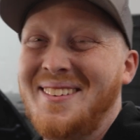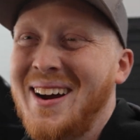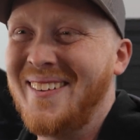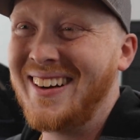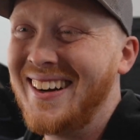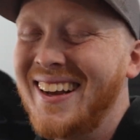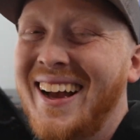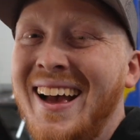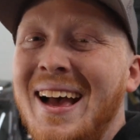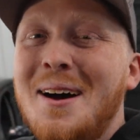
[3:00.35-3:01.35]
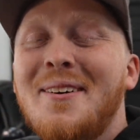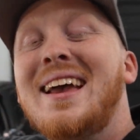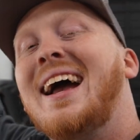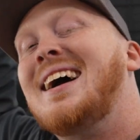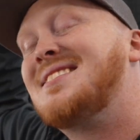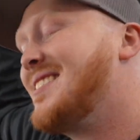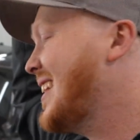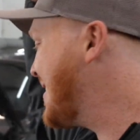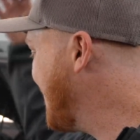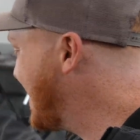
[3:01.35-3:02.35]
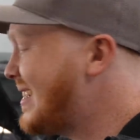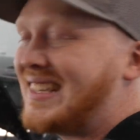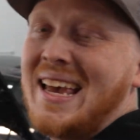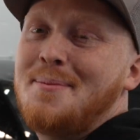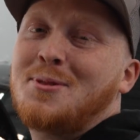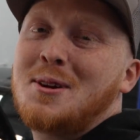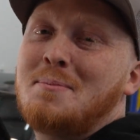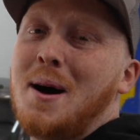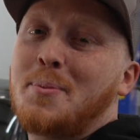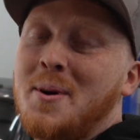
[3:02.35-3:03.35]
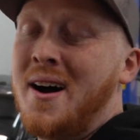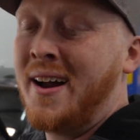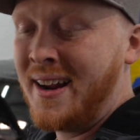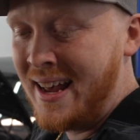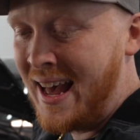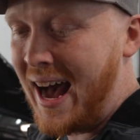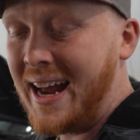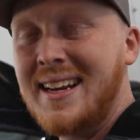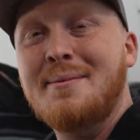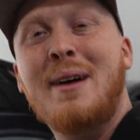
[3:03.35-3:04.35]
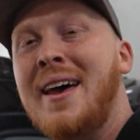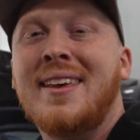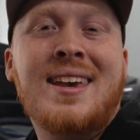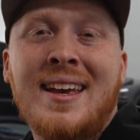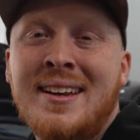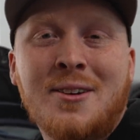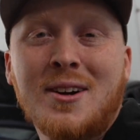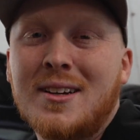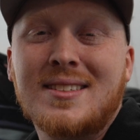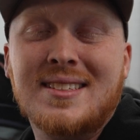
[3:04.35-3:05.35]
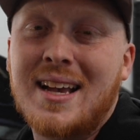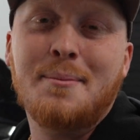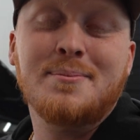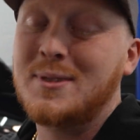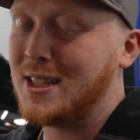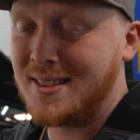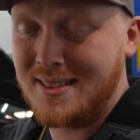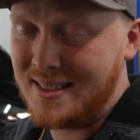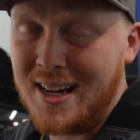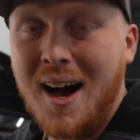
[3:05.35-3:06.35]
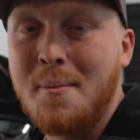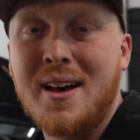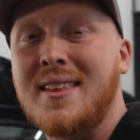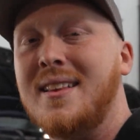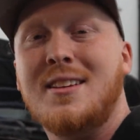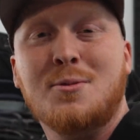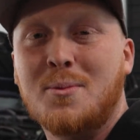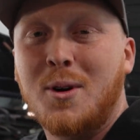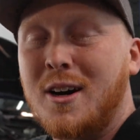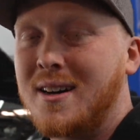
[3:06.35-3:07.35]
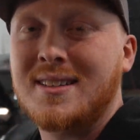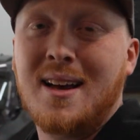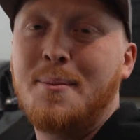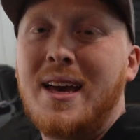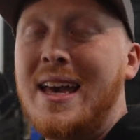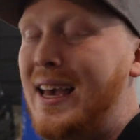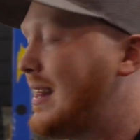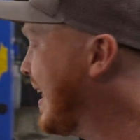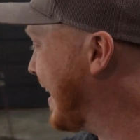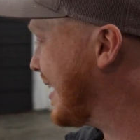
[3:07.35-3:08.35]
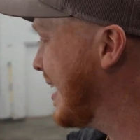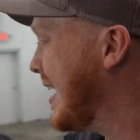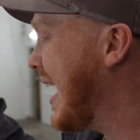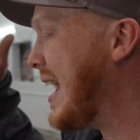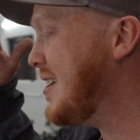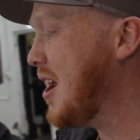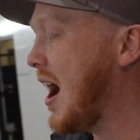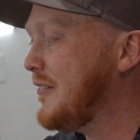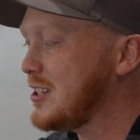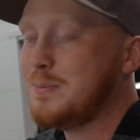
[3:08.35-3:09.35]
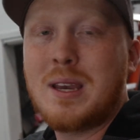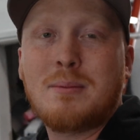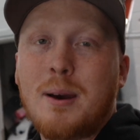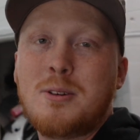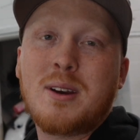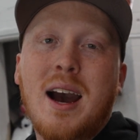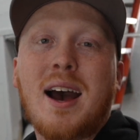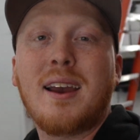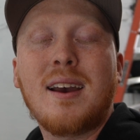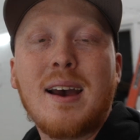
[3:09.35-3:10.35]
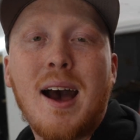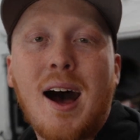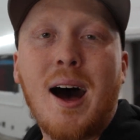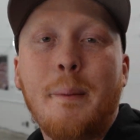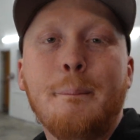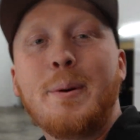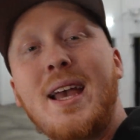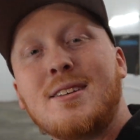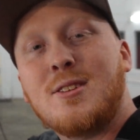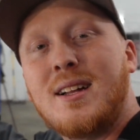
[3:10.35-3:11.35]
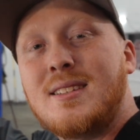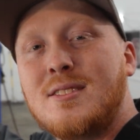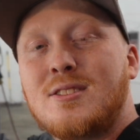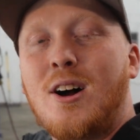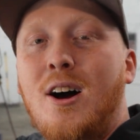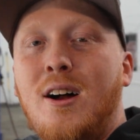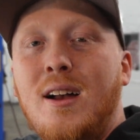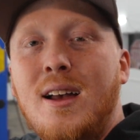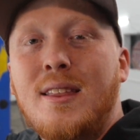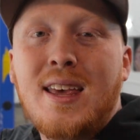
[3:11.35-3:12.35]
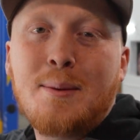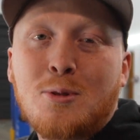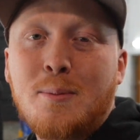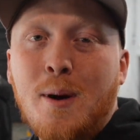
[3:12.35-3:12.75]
Robert. But yeah, guys, so let's put this M3 bumper on. I didn't buy the kidney grills because I'm just dumb. I thought these would work because I'm a novice BMW guy. But yeah, so let's install the M3